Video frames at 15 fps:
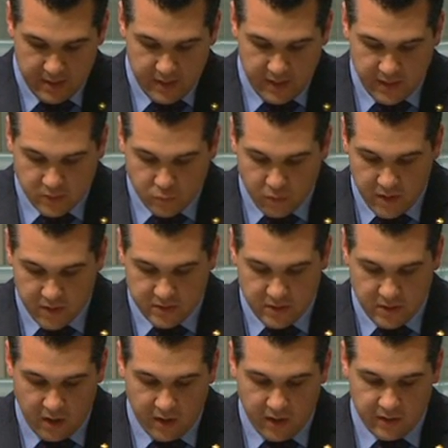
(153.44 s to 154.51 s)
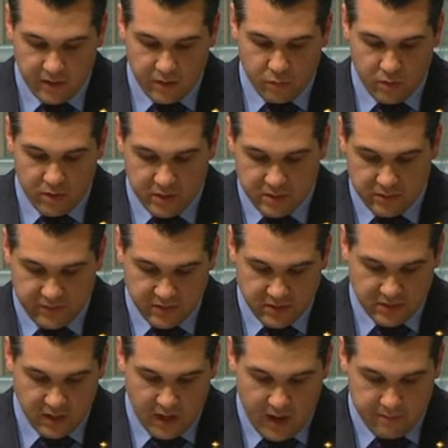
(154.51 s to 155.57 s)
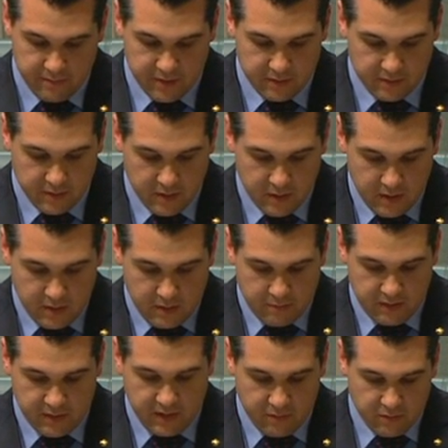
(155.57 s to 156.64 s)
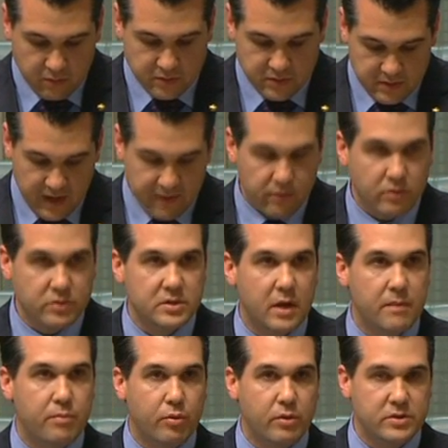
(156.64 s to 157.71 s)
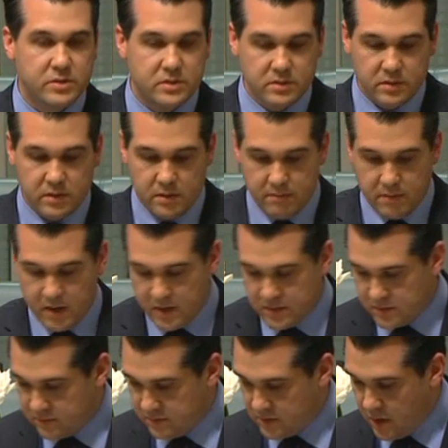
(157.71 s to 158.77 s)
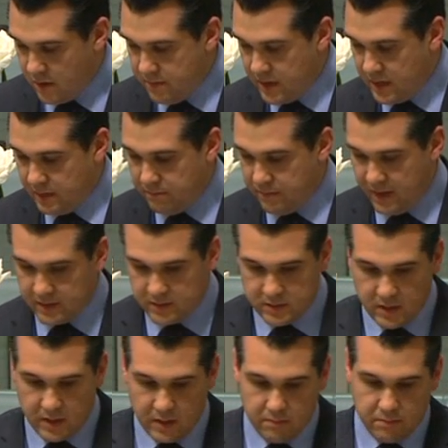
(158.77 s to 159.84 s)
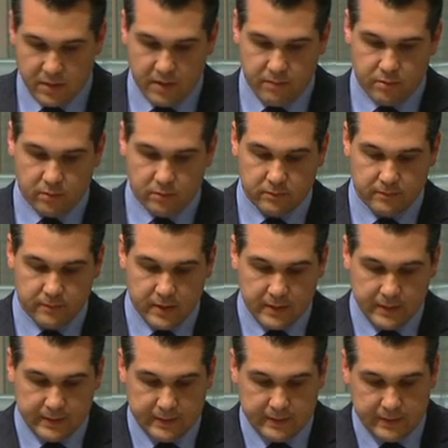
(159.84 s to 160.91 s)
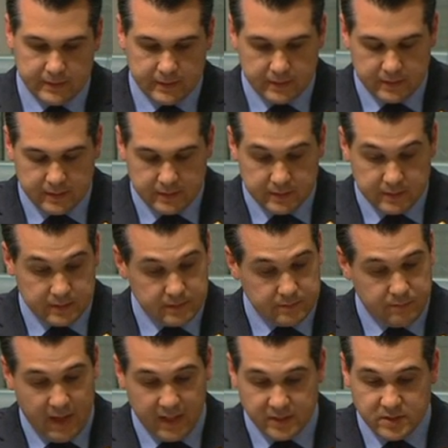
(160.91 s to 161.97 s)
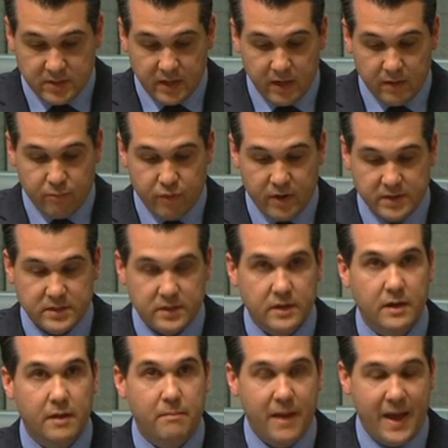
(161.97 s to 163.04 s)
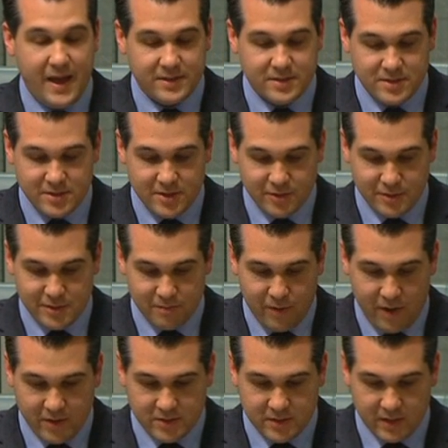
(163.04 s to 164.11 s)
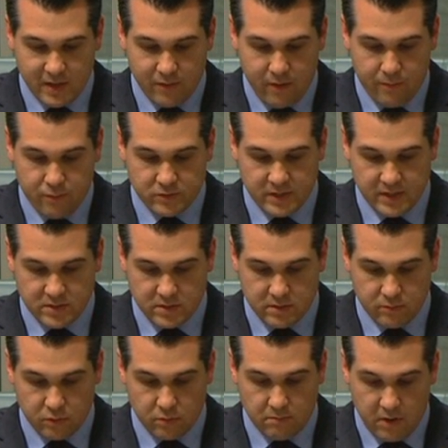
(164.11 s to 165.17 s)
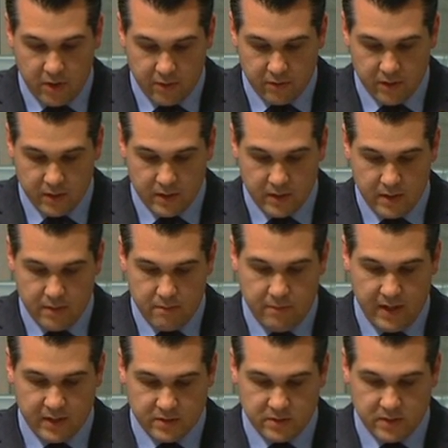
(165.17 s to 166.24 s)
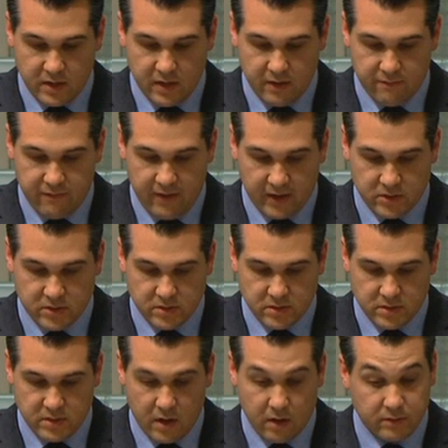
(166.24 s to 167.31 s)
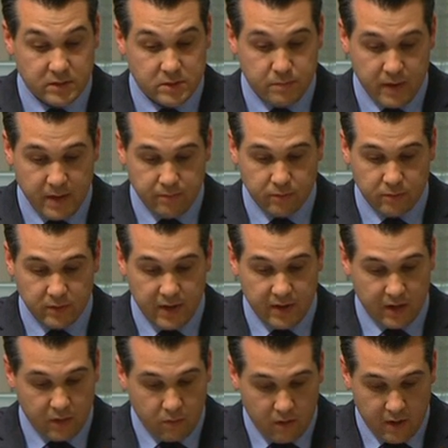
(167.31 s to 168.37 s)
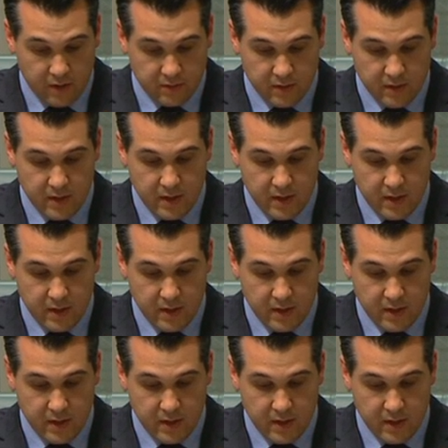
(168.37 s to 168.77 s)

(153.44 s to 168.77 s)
His words are not only the words of incitement, but they've also poisoned the minds of so many Palestinian people. Palestinian President Abbas, who supposedly represents the more moderate Palestinian factions, told his people, and I quote,